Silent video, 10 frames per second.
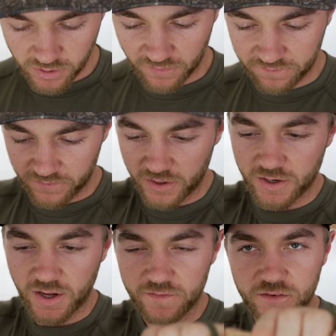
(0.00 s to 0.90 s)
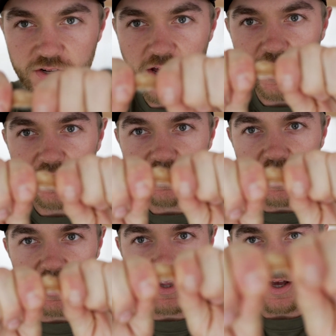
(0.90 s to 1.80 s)
I figured out if you take it and you
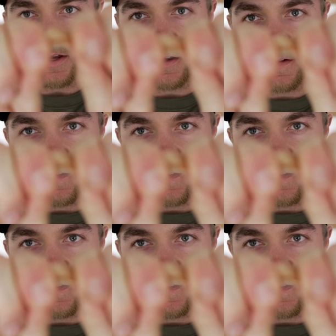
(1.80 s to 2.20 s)
kind of like,